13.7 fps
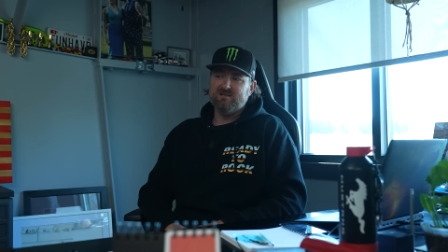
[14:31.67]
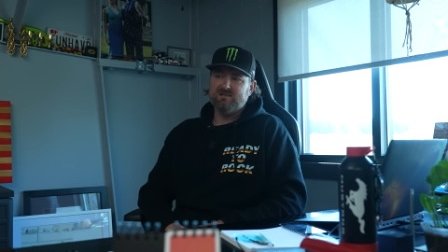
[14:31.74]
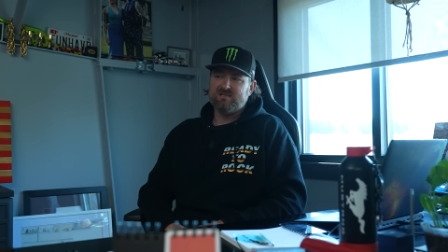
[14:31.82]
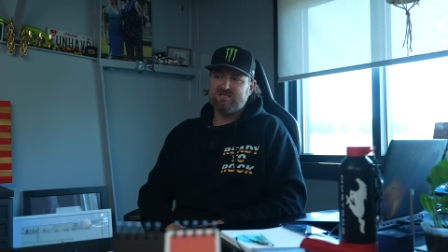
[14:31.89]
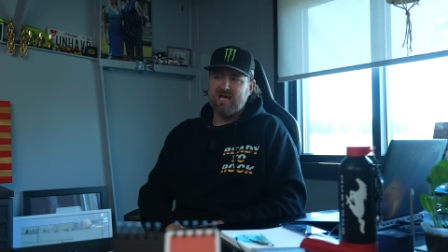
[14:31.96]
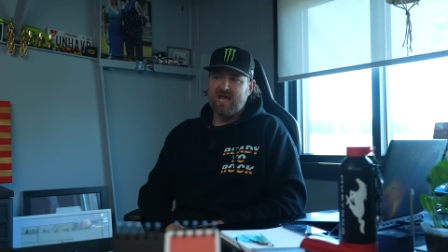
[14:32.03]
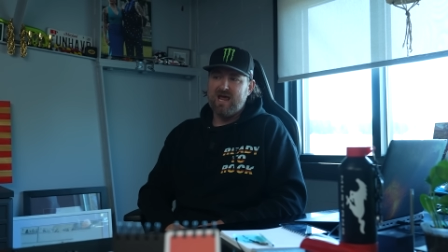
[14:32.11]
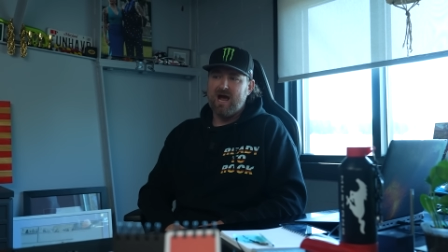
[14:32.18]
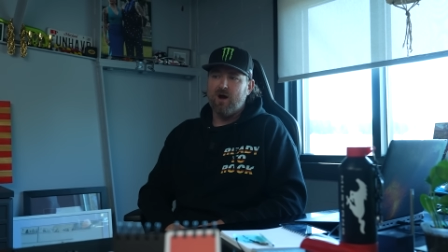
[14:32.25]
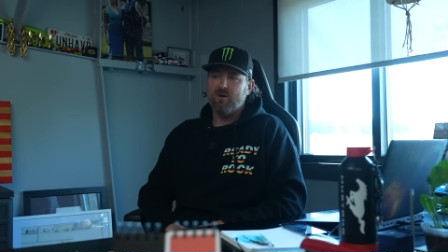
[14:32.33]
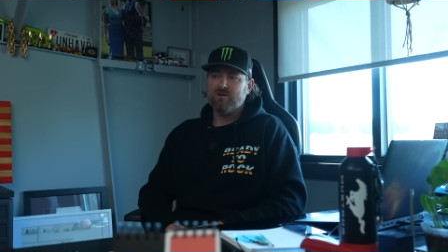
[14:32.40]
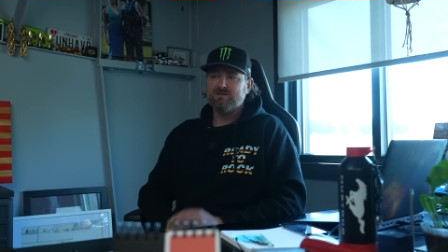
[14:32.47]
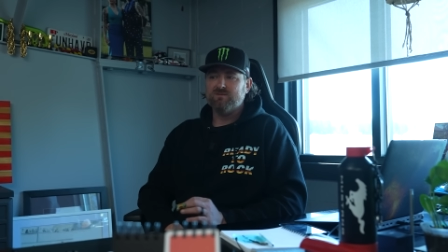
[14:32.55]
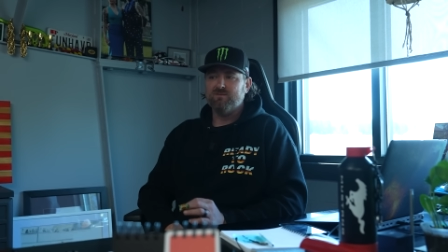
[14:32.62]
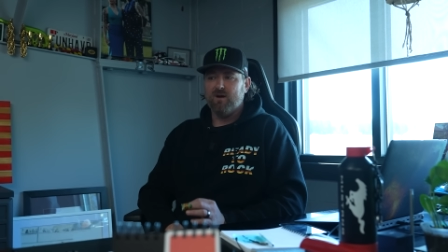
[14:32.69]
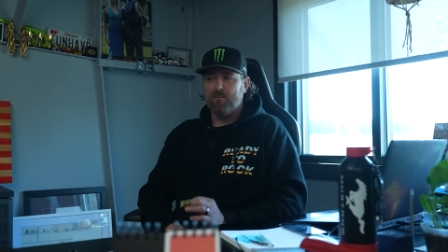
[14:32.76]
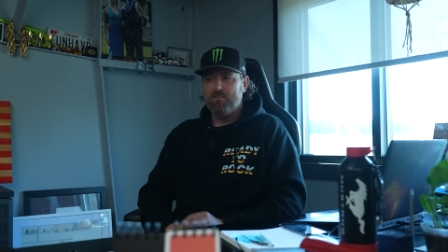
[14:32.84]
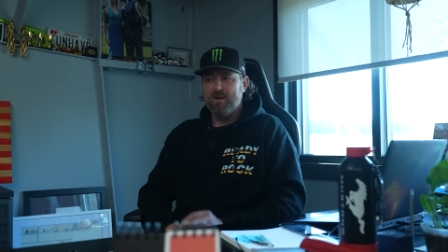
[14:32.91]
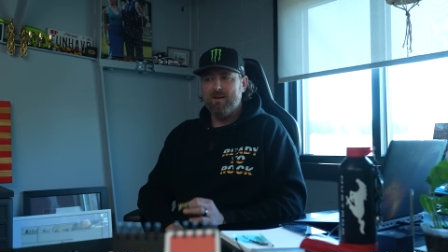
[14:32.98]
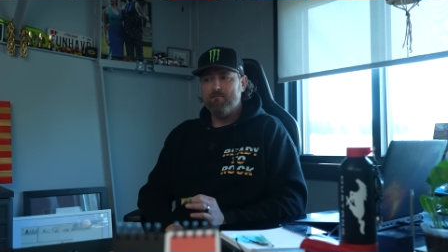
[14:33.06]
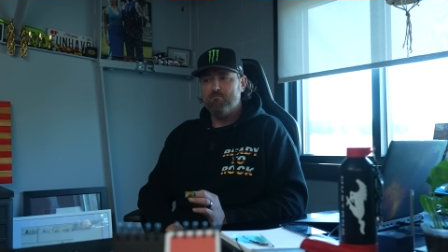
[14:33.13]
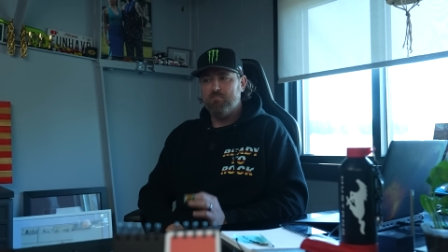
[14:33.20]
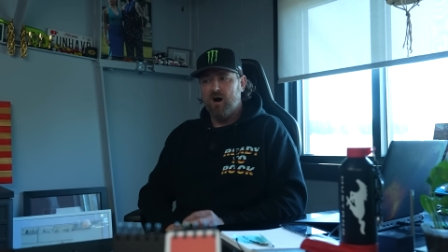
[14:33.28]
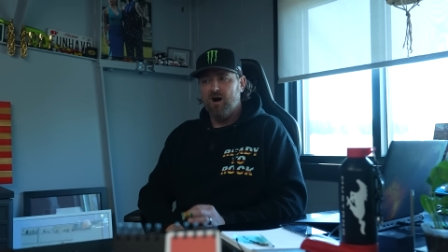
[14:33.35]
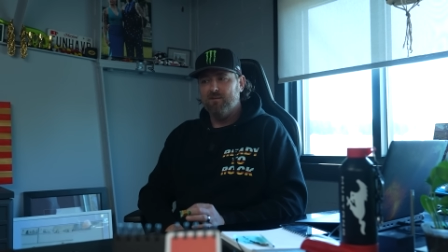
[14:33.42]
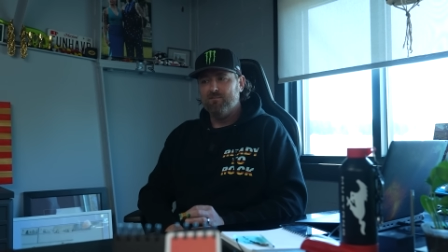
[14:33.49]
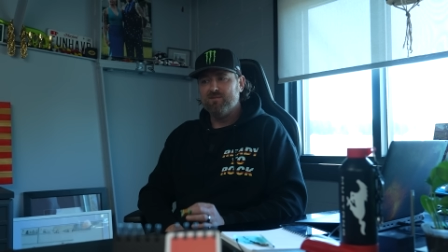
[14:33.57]
say I was a bit
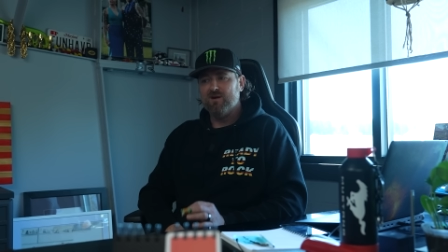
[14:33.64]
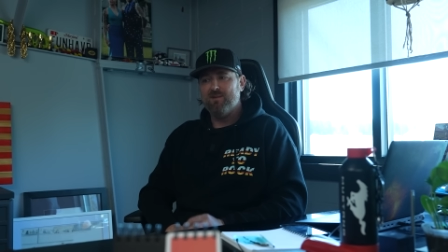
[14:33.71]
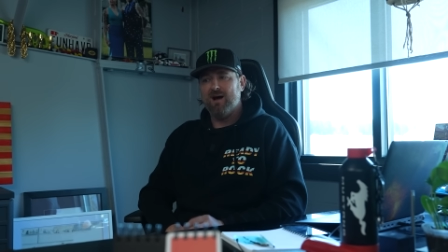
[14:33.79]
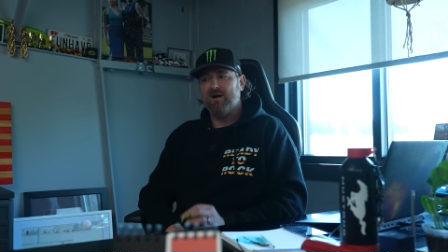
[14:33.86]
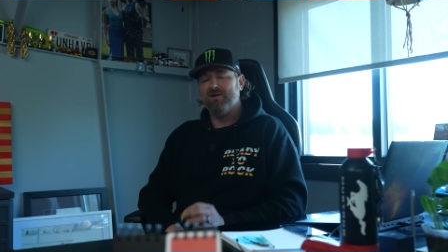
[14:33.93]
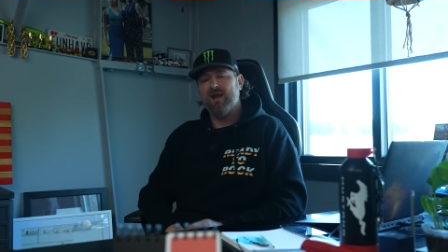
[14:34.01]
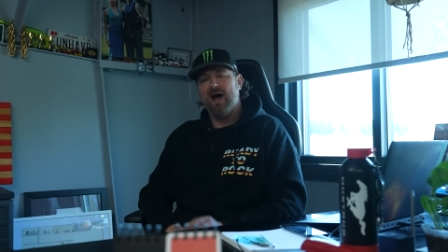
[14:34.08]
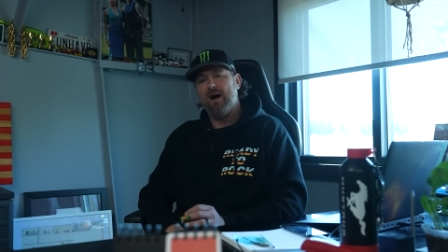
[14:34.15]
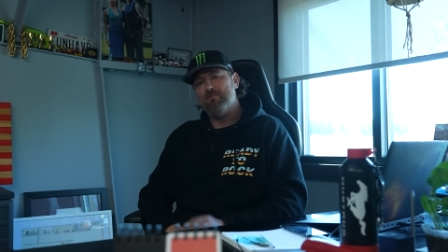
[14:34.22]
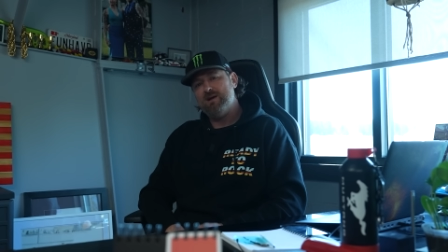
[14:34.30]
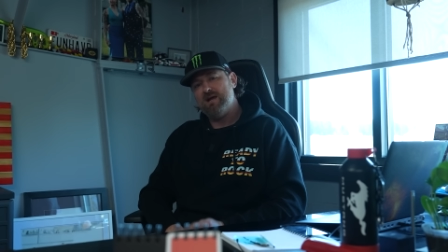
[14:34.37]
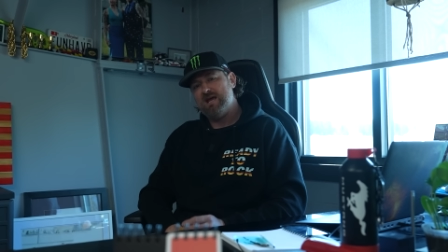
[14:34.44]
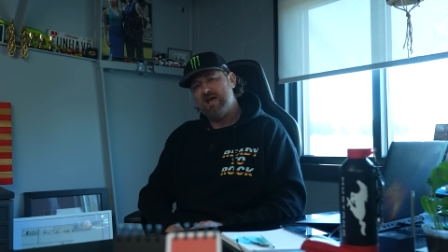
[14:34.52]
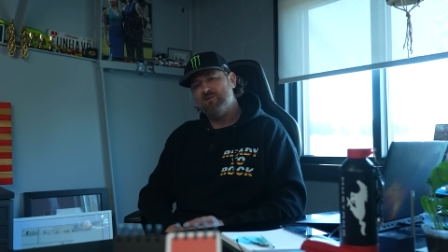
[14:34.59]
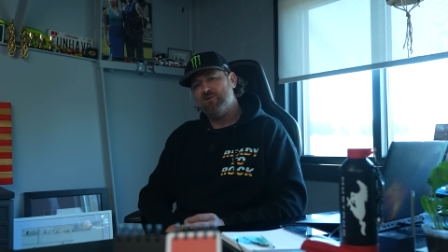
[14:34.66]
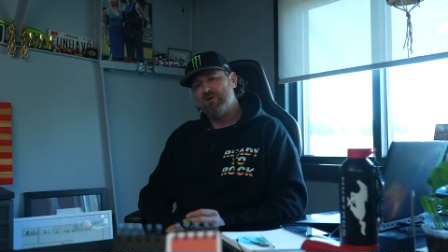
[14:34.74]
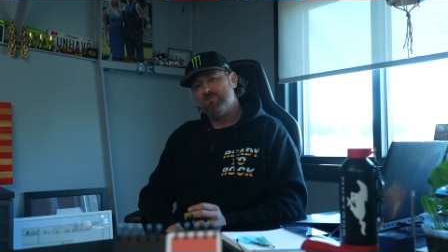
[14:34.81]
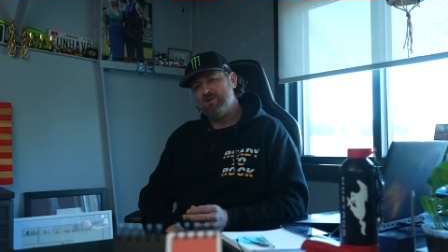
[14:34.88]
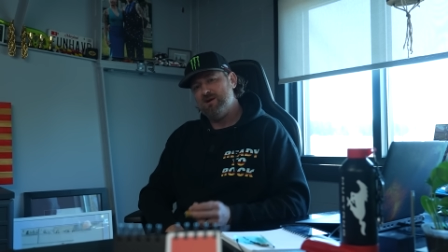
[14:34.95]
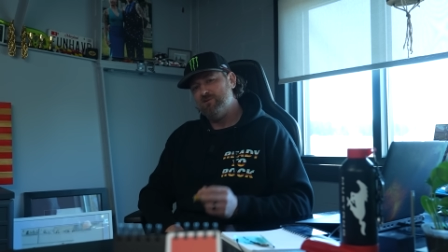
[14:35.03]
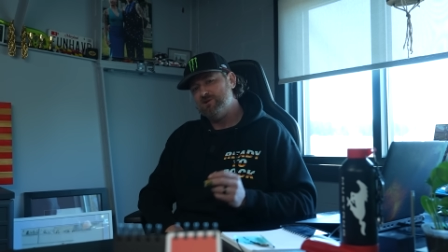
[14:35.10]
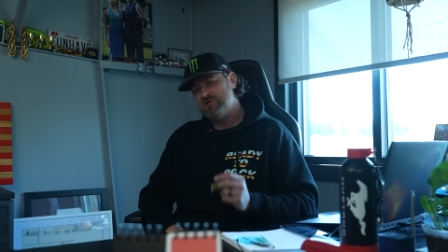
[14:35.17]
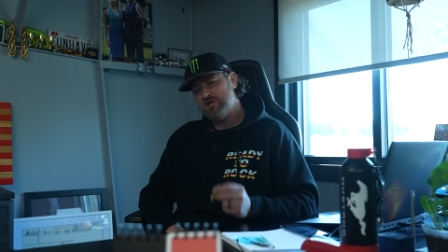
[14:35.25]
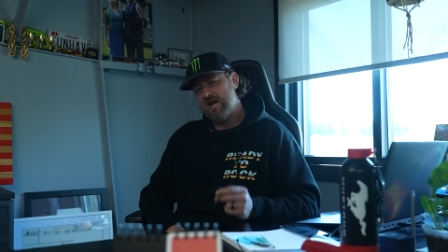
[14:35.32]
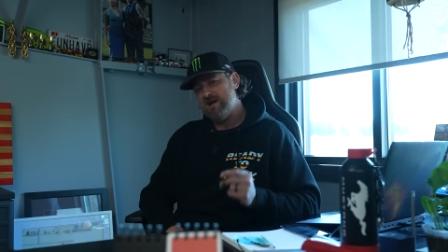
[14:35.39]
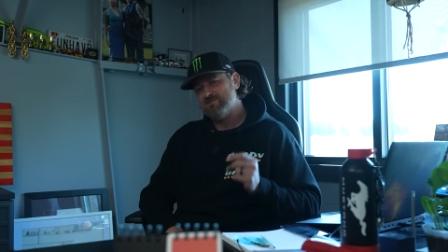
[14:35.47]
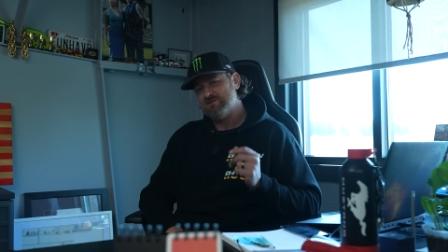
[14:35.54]
bummed about not being able to be with
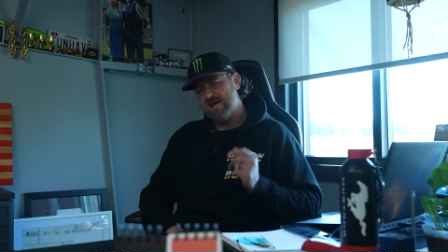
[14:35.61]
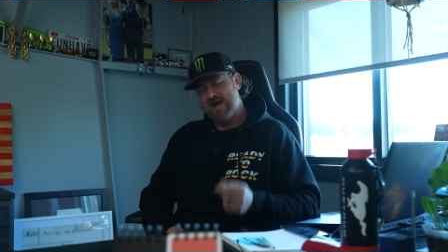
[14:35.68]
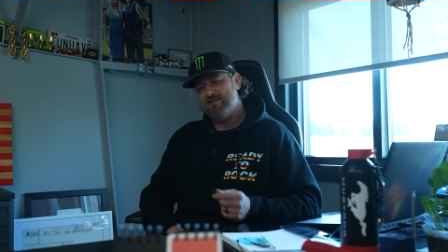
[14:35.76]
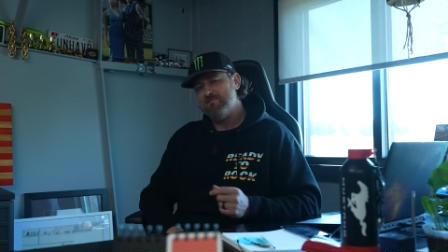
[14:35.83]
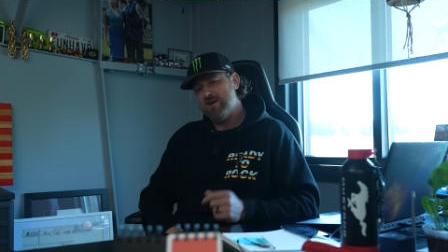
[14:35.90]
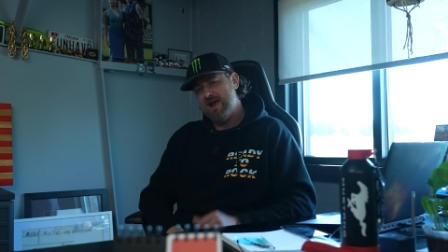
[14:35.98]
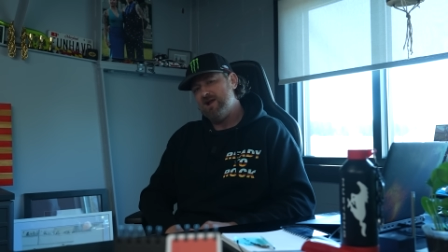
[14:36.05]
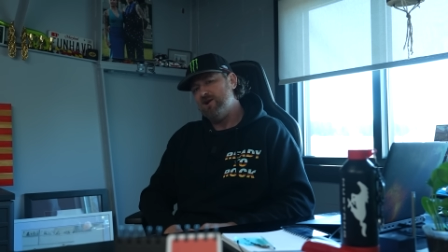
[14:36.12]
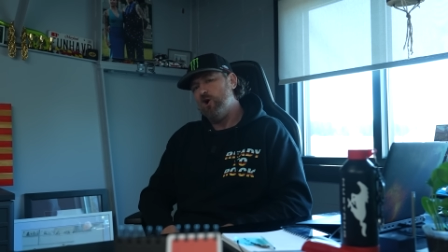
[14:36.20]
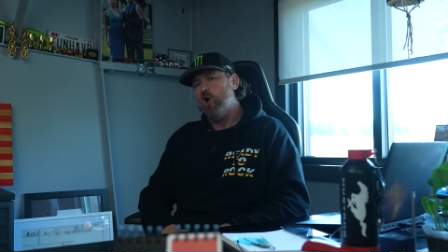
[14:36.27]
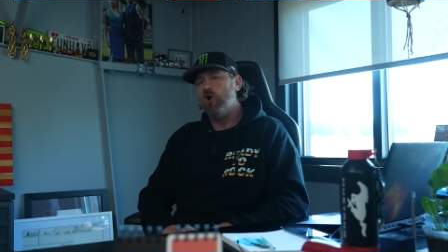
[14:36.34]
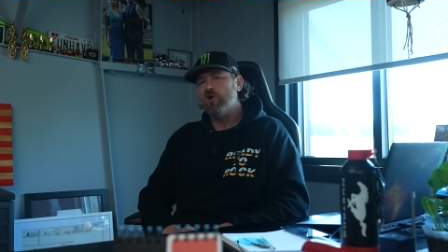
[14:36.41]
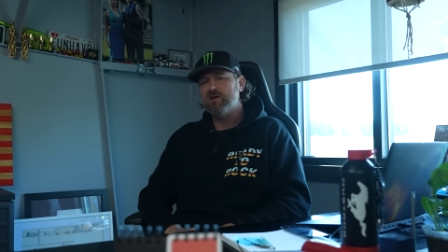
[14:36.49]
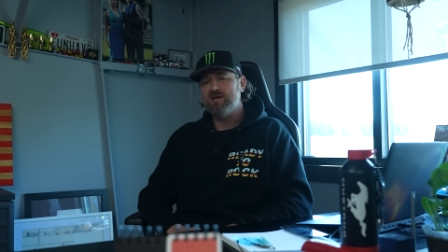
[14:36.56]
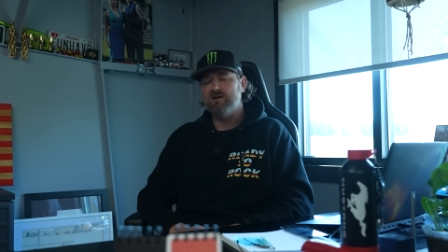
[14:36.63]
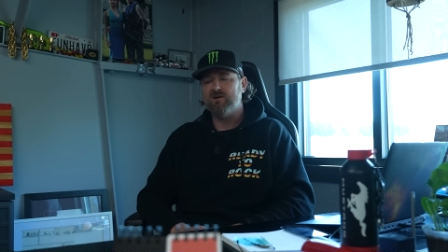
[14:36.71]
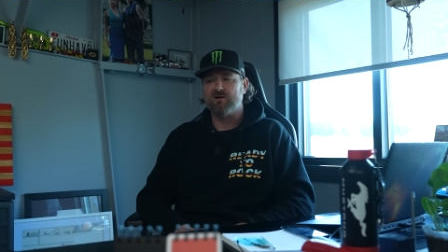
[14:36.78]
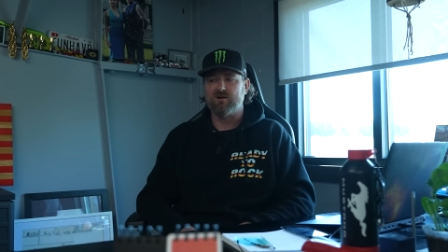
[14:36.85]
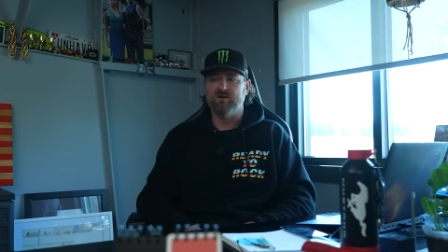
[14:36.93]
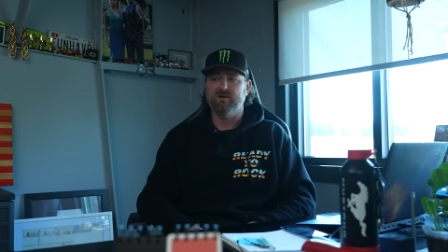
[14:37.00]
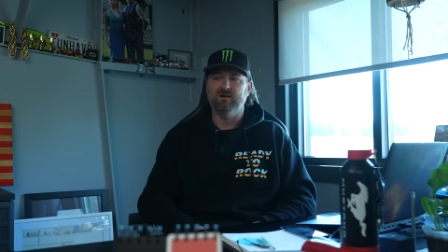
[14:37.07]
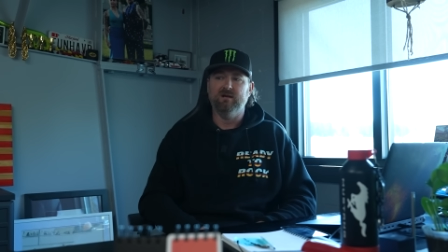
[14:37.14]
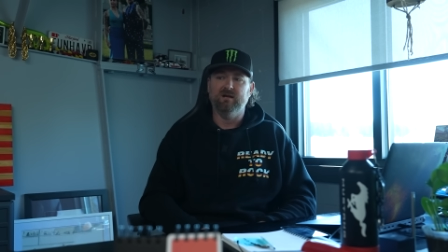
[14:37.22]
James and Ben all year.